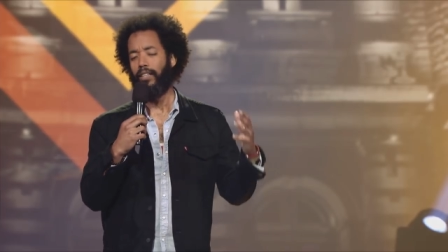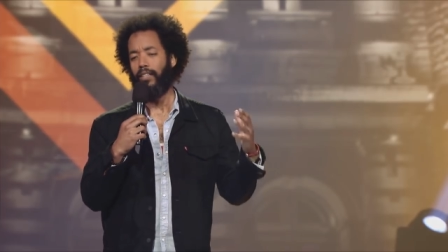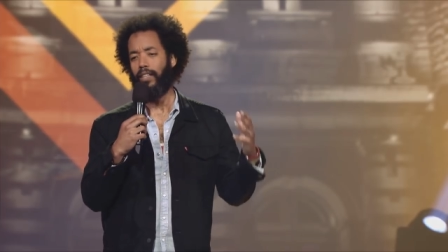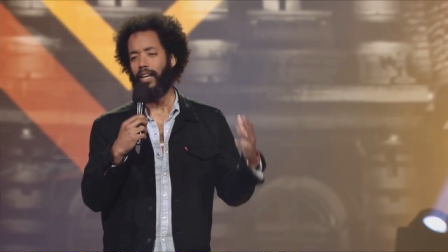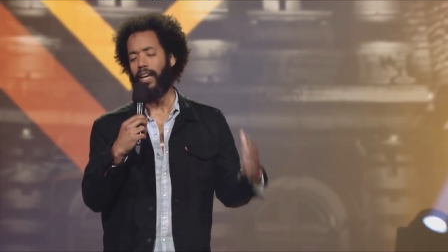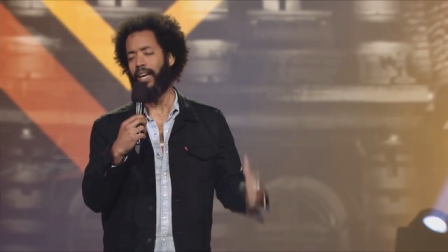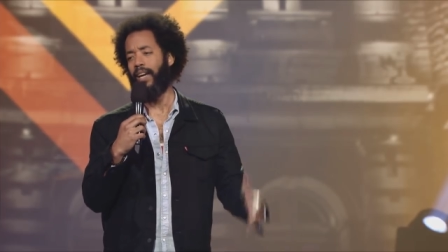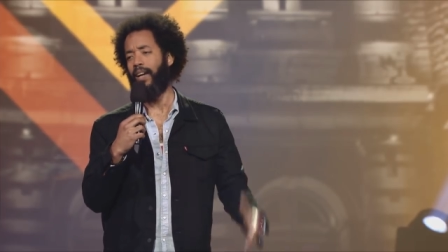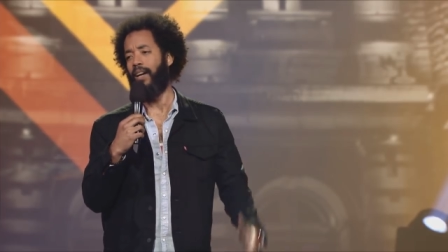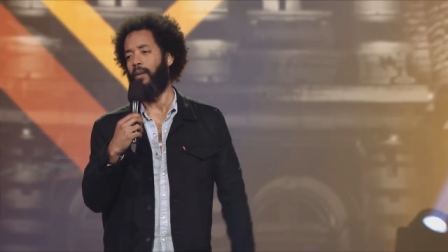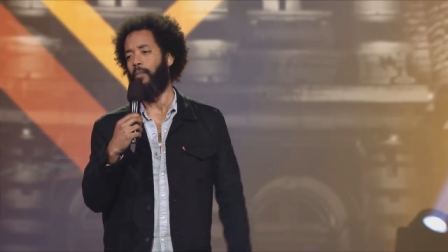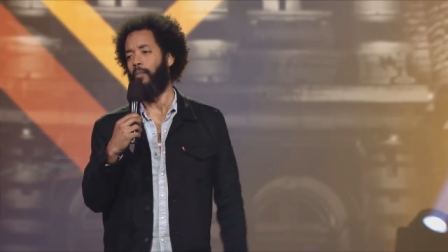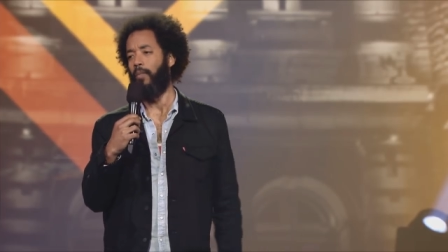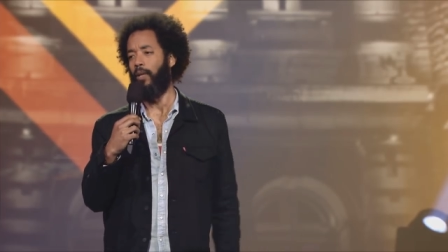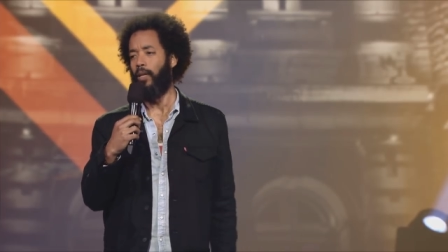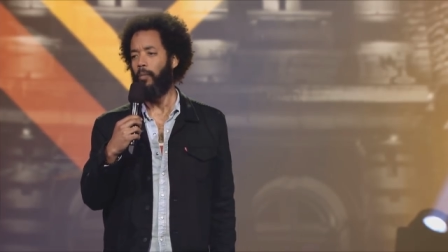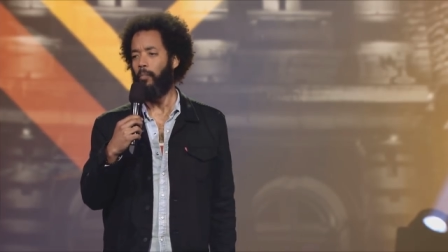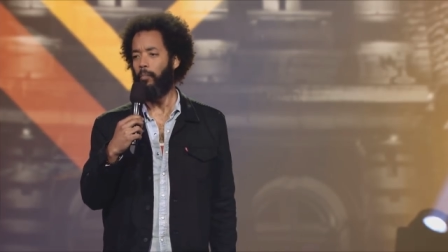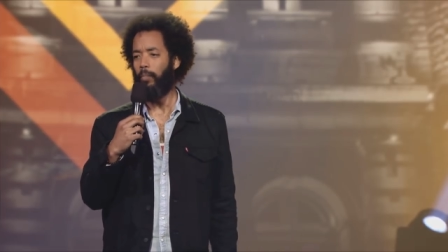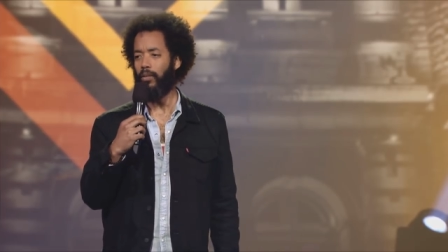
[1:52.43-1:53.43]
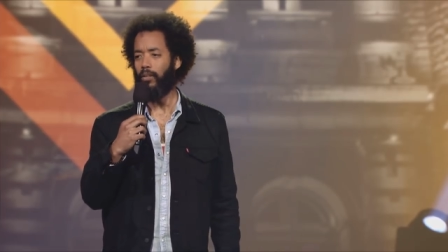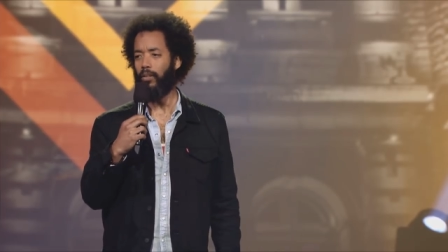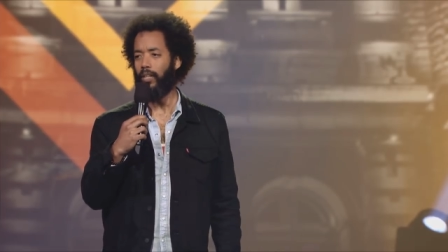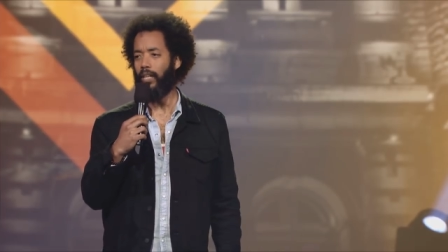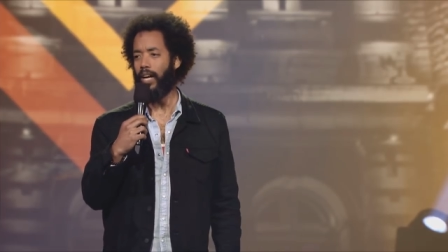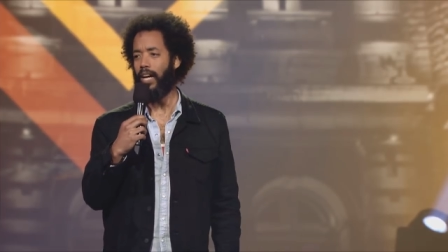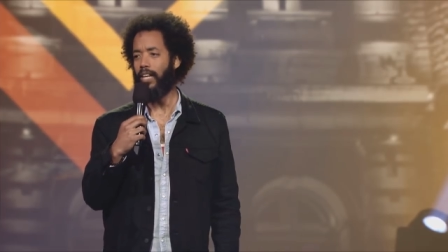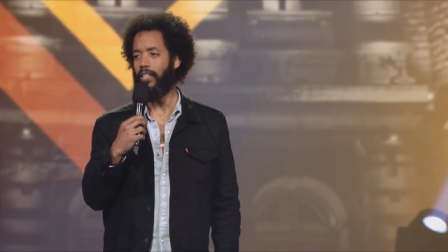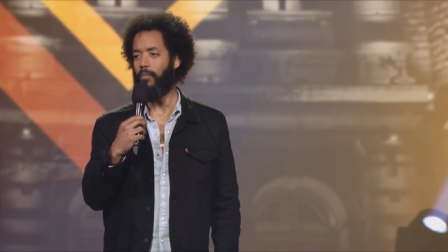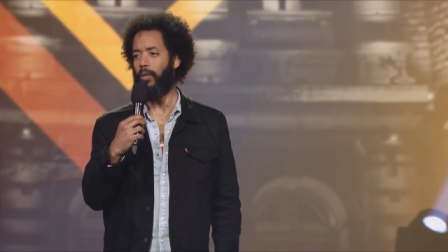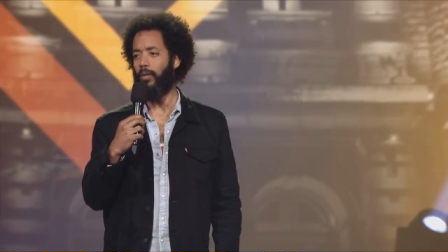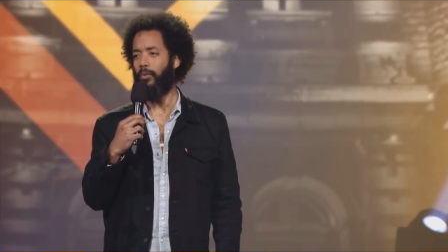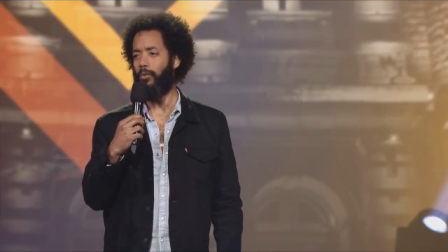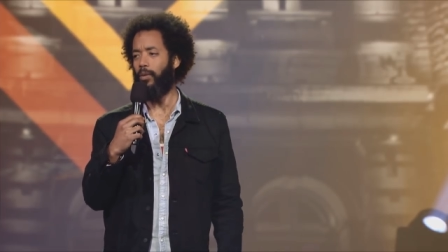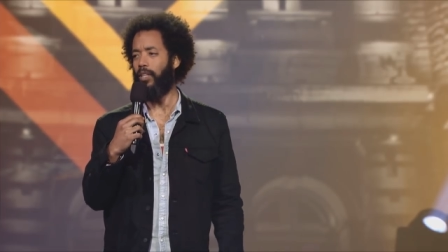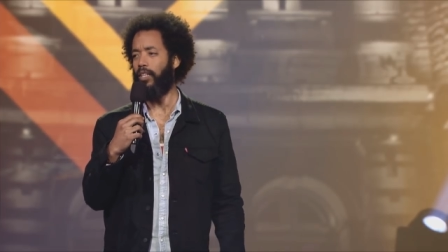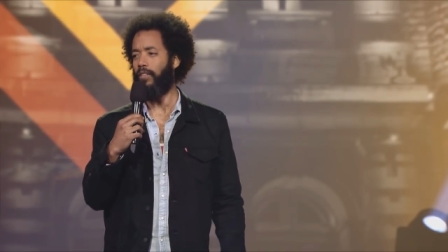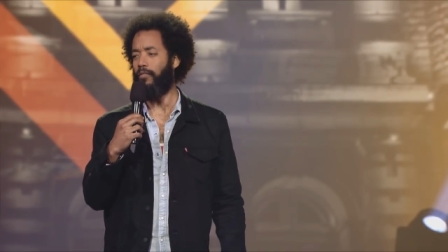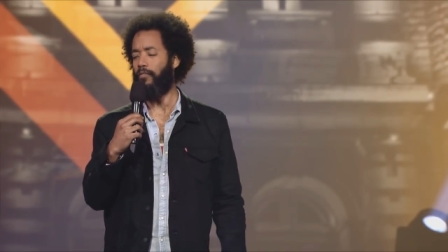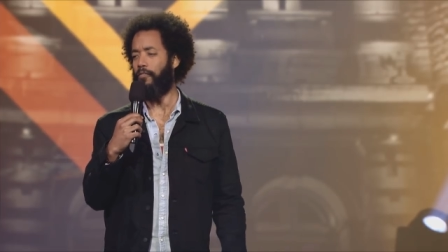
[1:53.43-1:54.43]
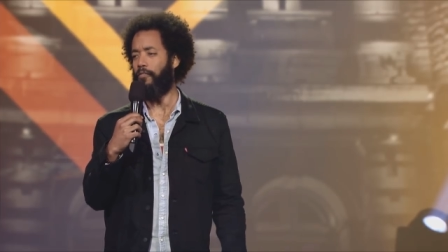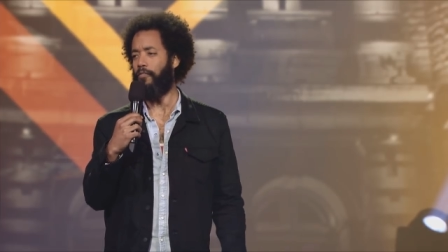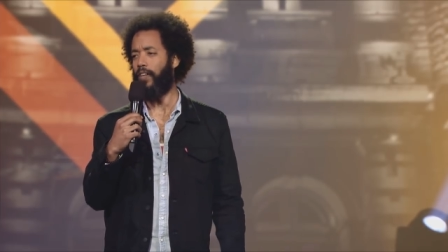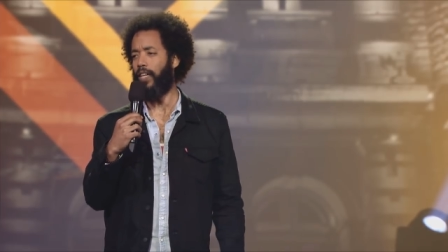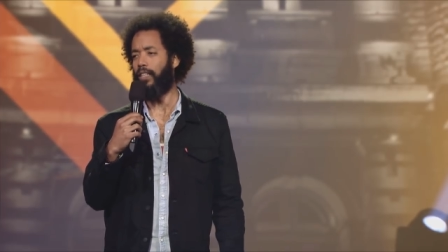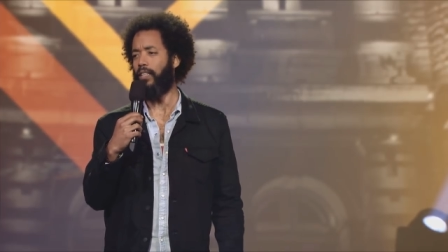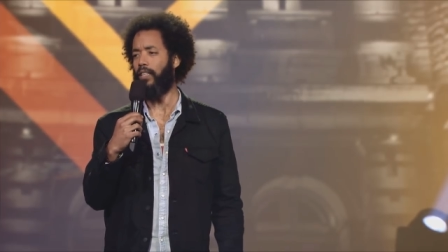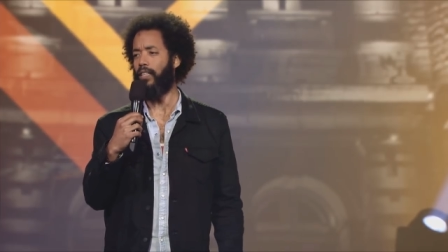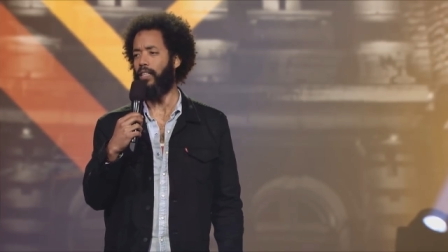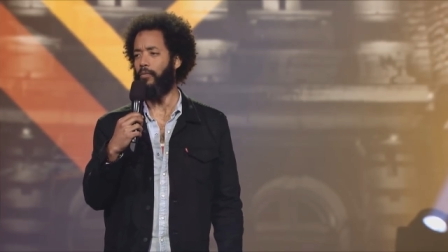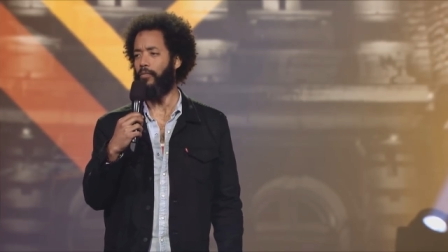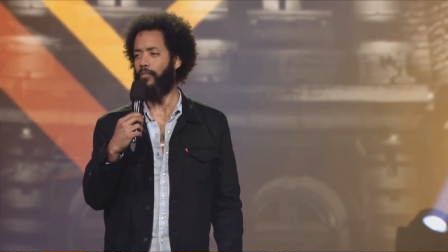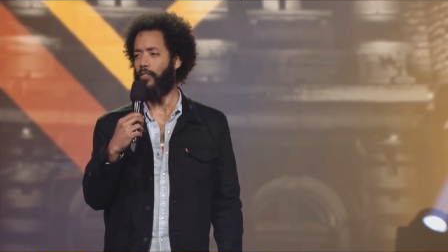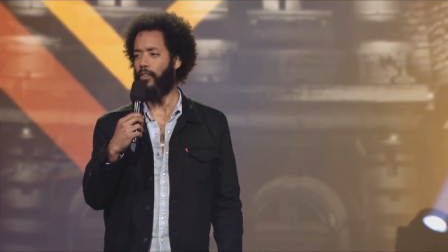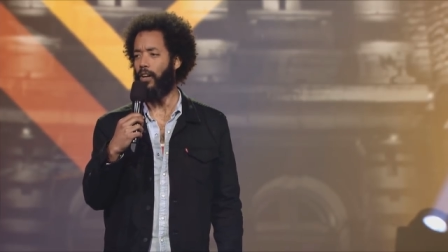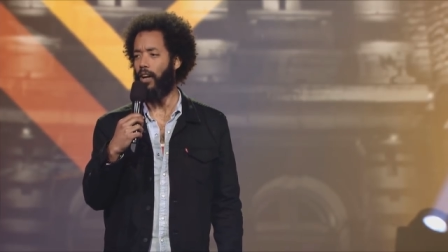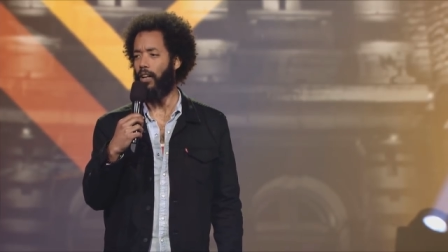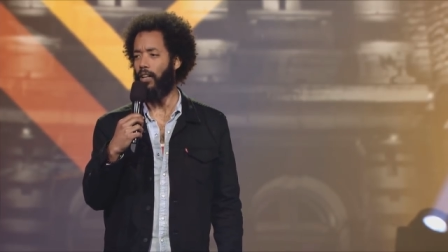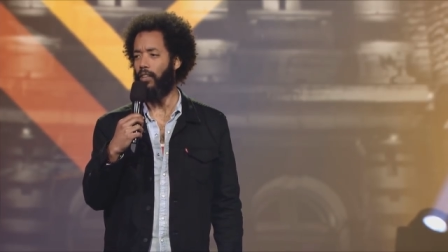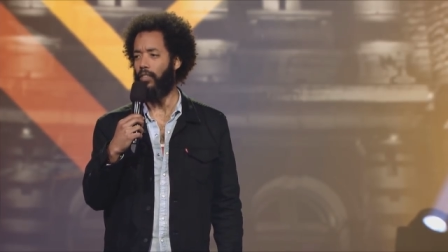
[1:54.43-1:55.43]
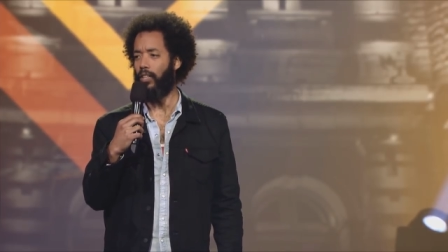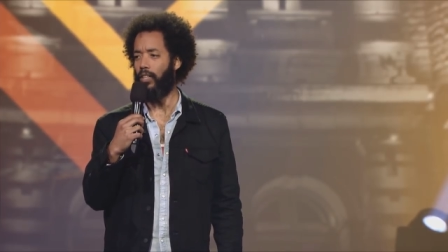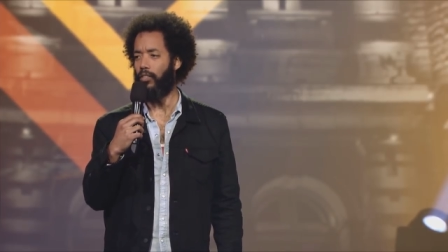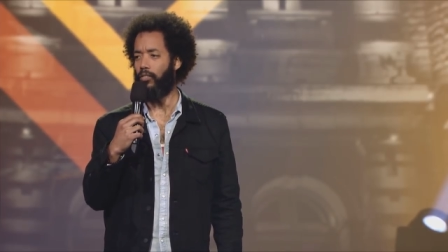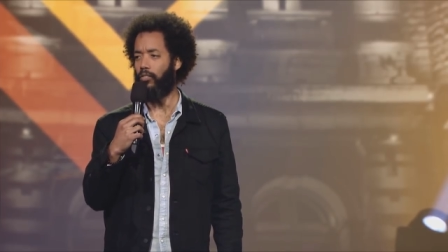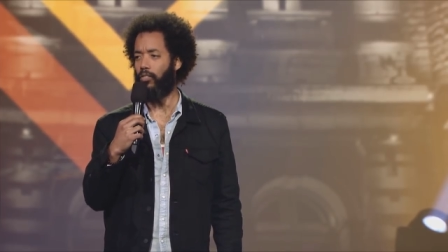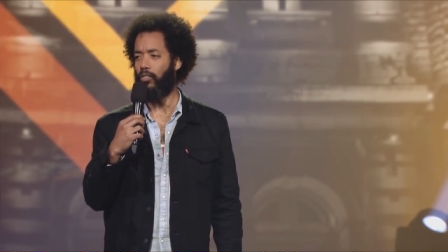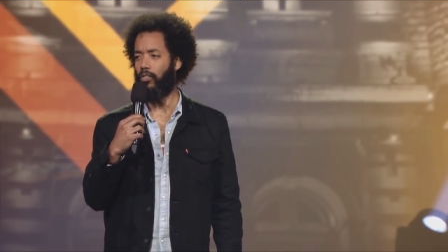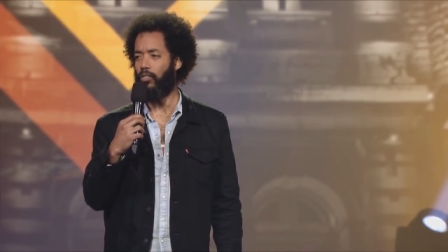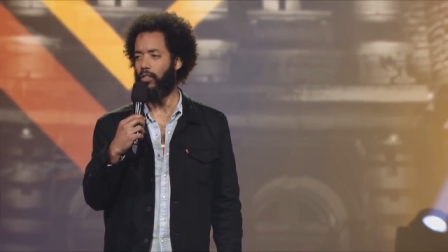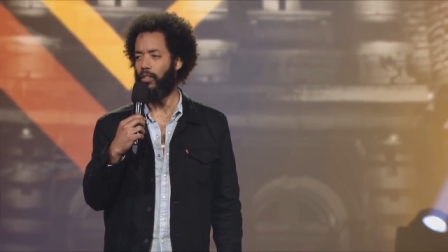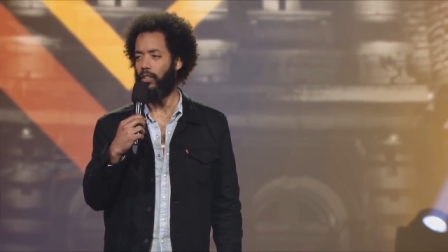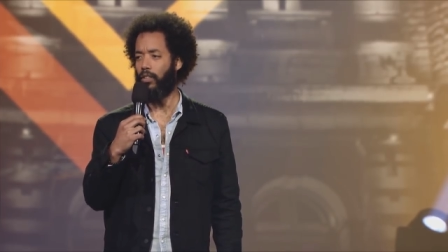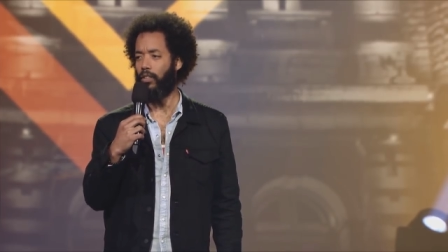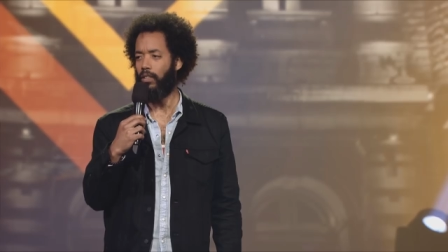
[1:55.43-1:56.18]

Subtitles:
damn, Bill Cosby really fucked it up for all of us.